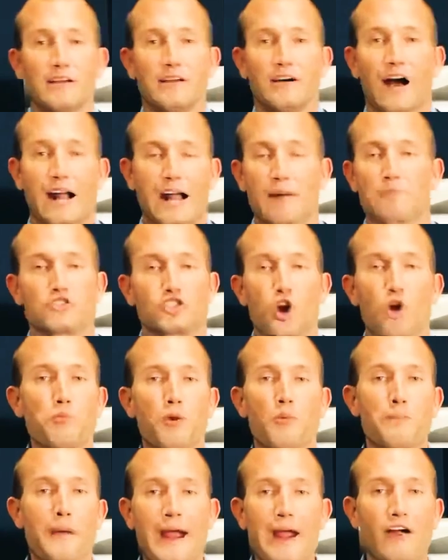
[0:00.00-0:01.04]
Like I'm so
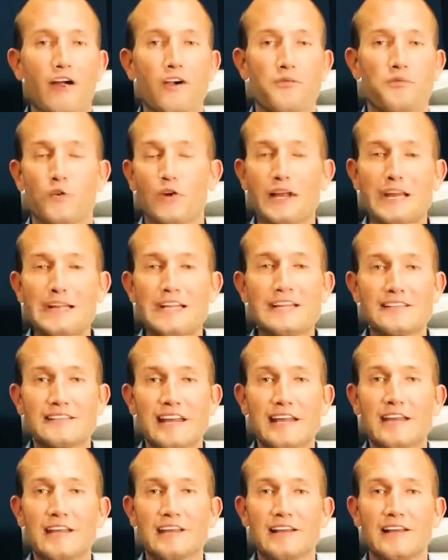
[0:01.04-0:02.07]
prepared for
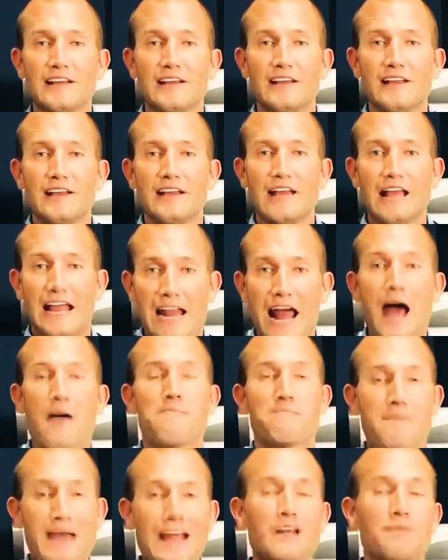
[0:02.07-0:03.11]
anything, and I
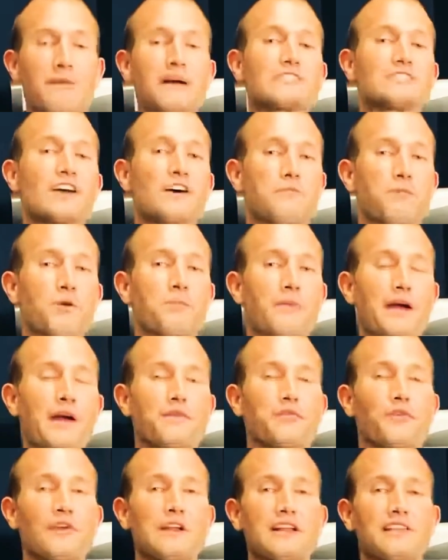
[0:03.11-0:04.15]
make myself prepared
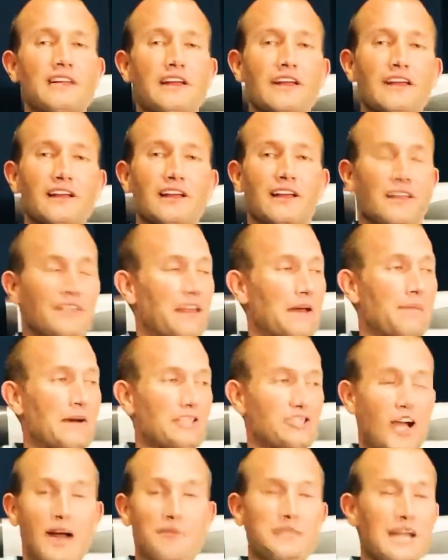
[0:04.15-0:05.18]
for anything, that my
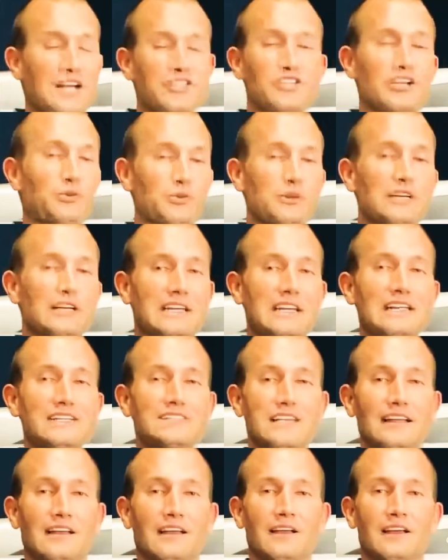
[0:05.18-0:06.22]
job's actually really
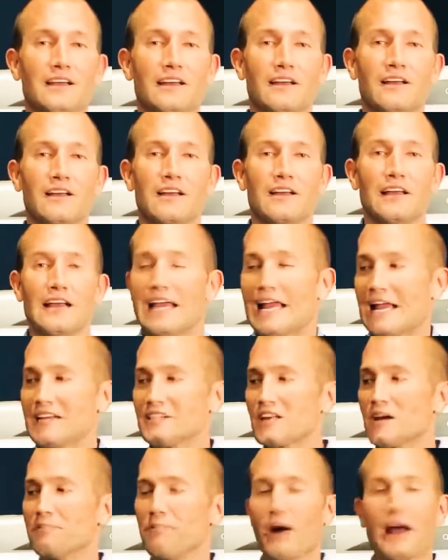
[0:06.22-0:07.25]
easy. He's
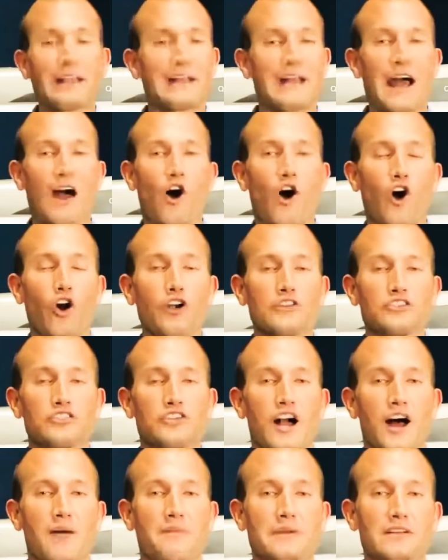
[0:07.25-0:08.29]
complaining how hard his
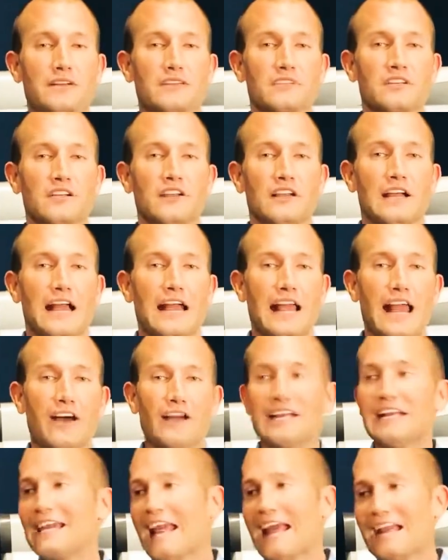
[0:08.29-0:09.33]
job is and how
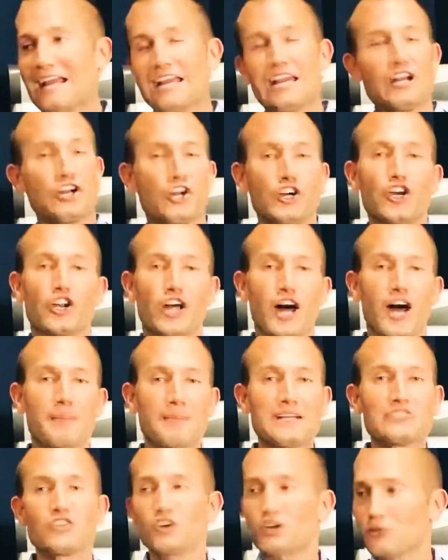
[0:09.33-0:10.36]
he can't get a good up.
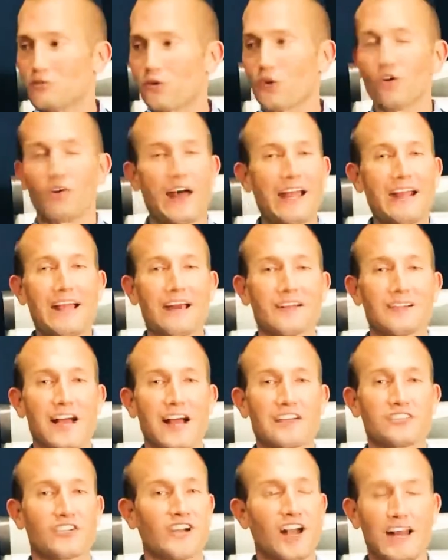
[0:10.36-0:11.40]
He's looking for a laydown,
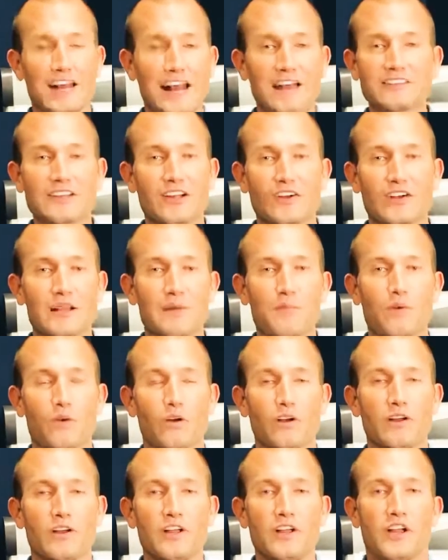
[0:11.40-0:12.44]
guys. They're not out there
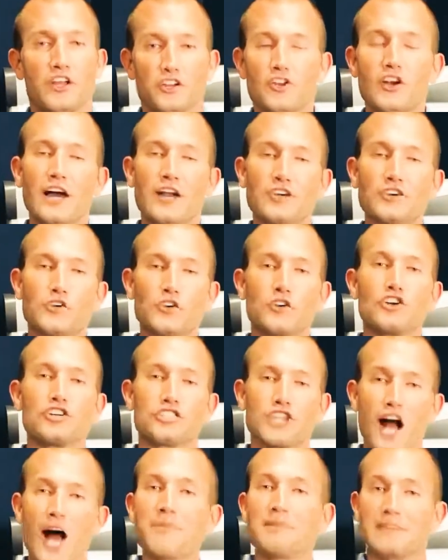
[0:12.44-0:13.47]
anymore. You got to do a good
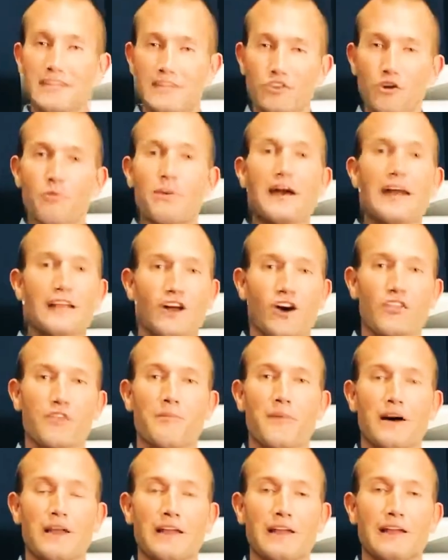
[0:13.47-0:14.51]
job and then they'll pay you all the
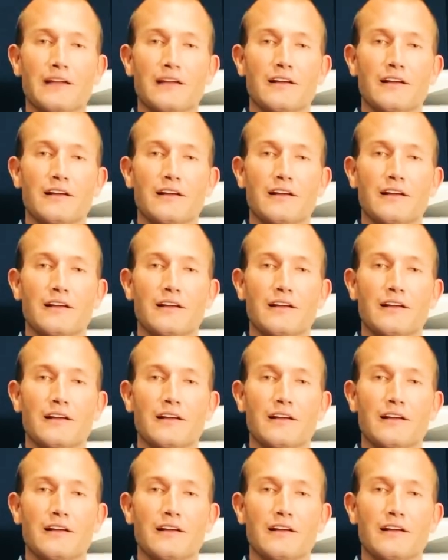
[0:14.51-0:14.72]
money.